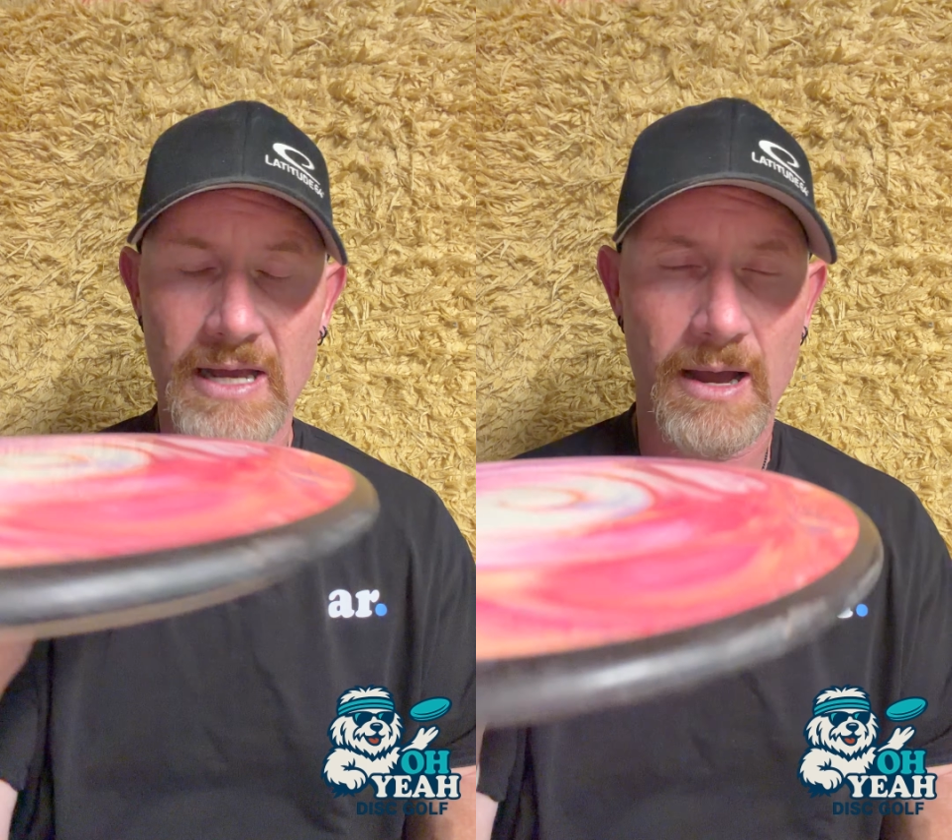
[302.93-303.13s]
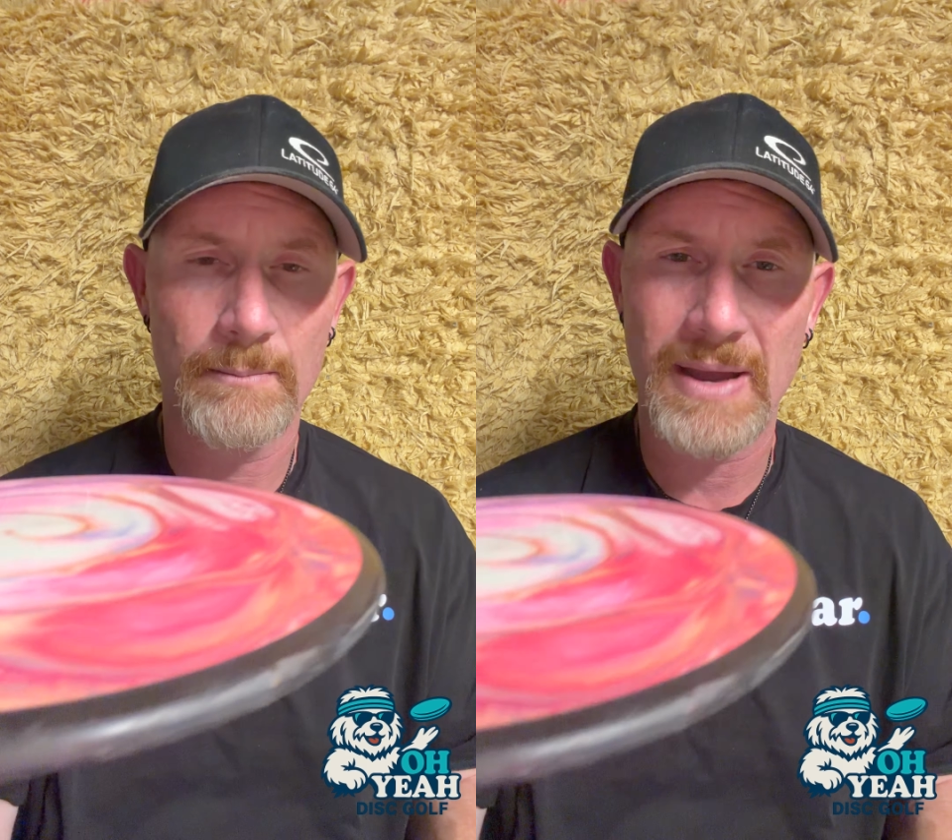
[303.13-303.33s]

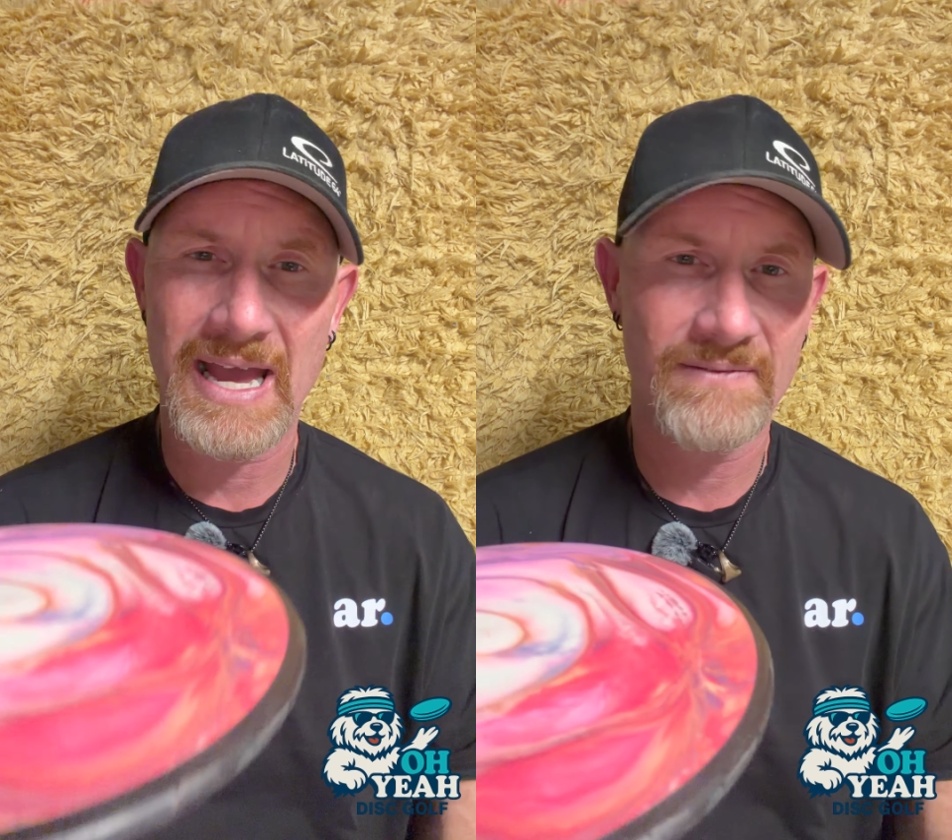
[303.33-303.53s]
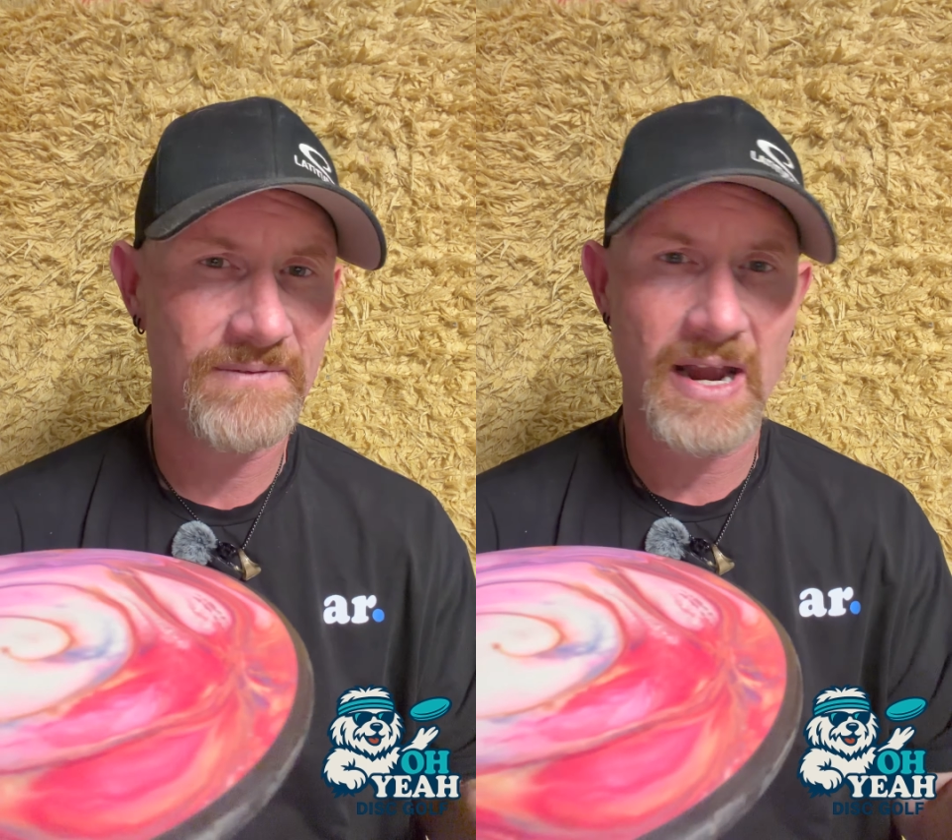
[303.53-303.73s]
come
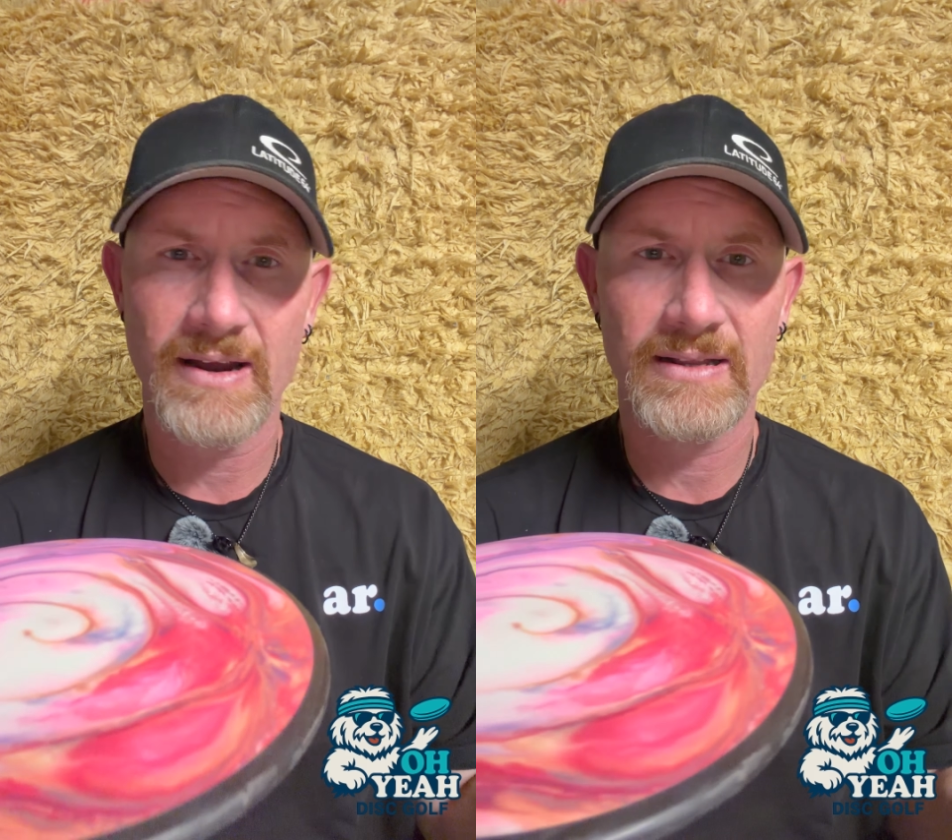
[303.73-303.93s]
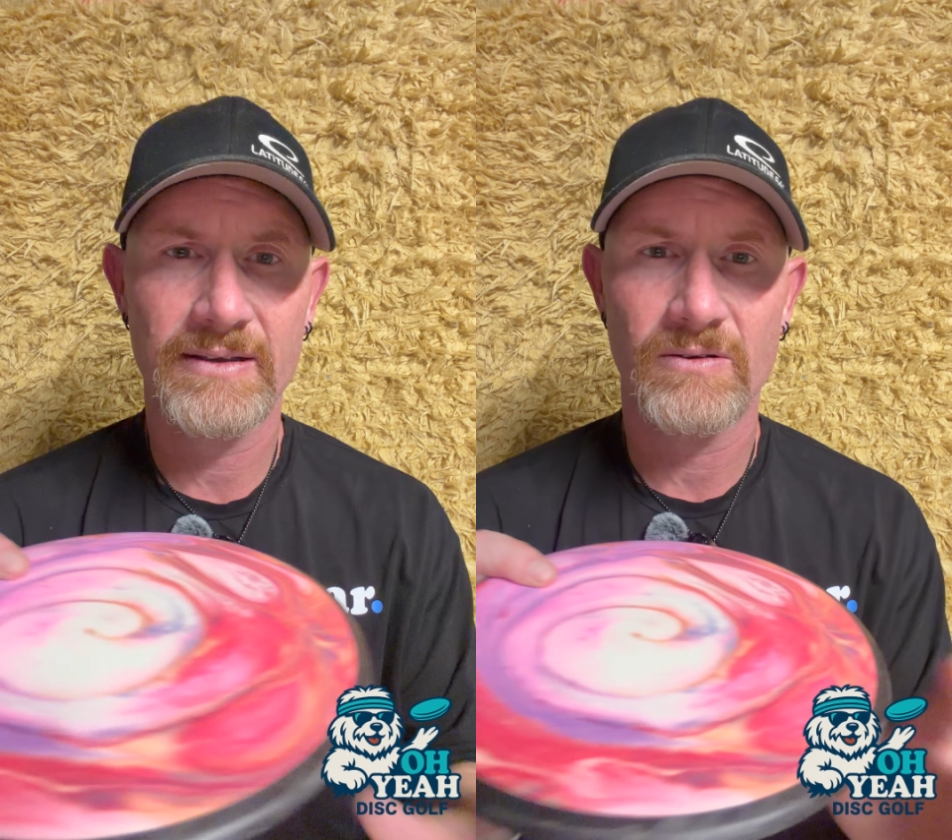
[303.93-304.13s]
back,
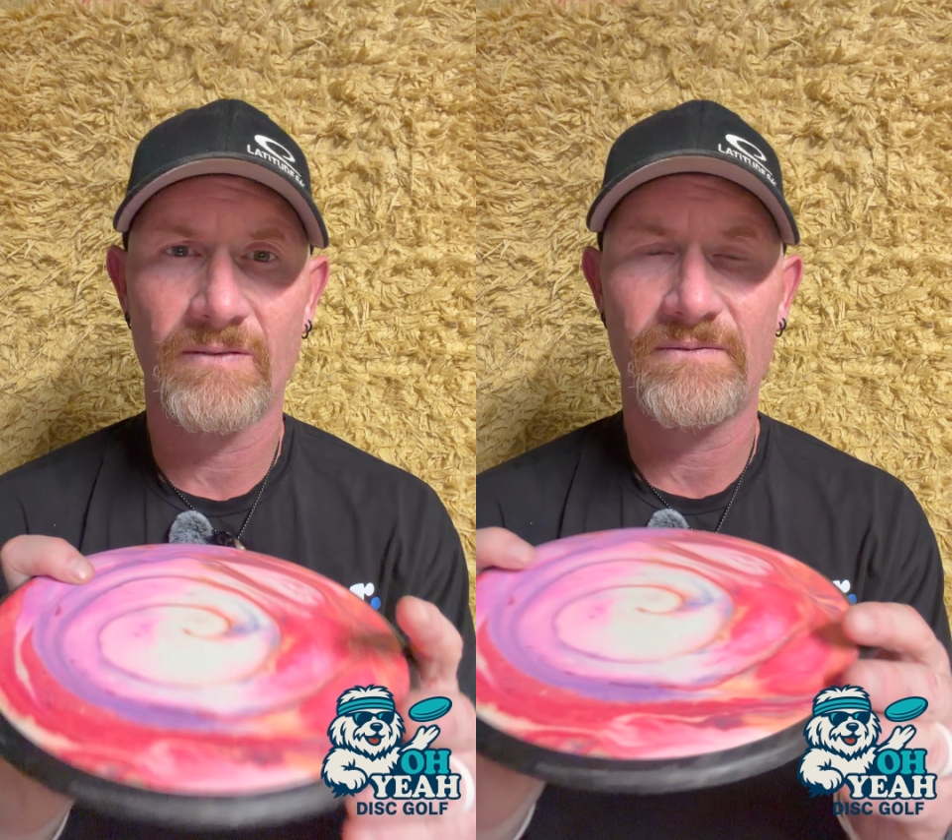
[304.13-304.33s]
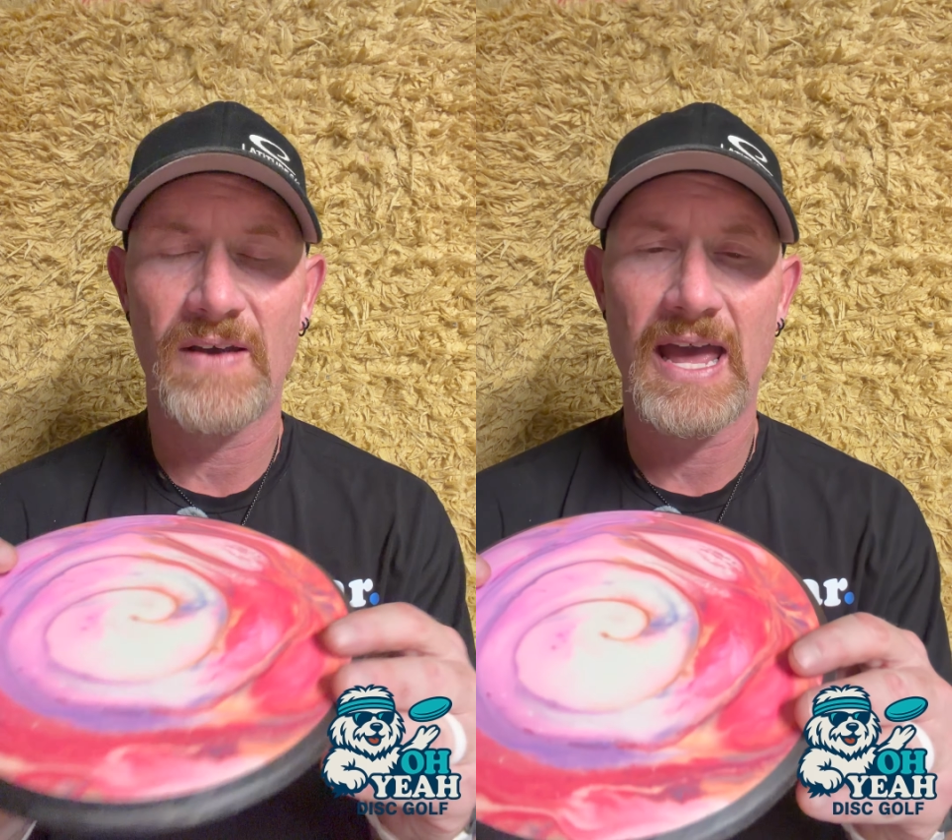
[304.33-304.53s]
very
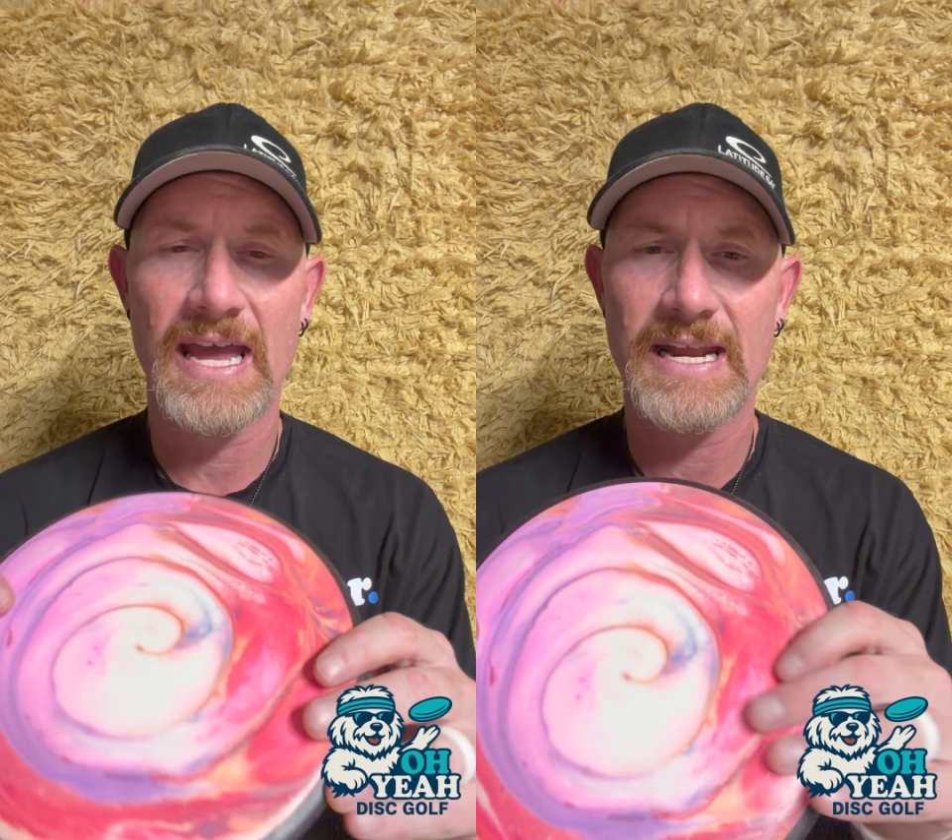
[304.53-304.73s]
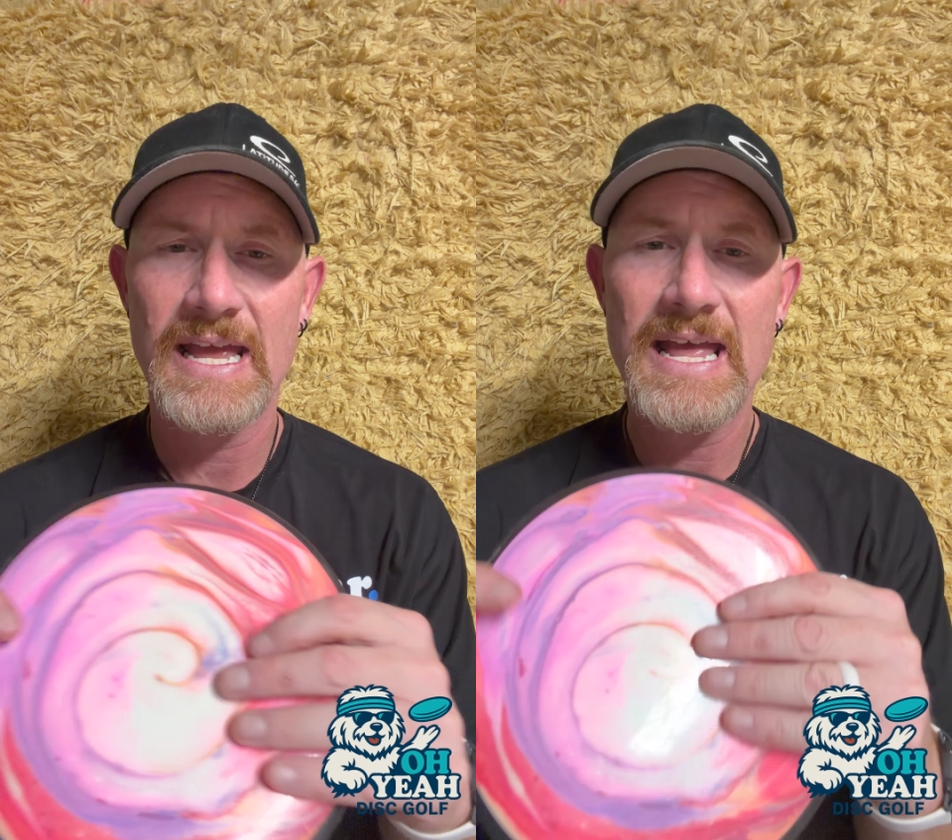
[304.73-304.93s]
little fade.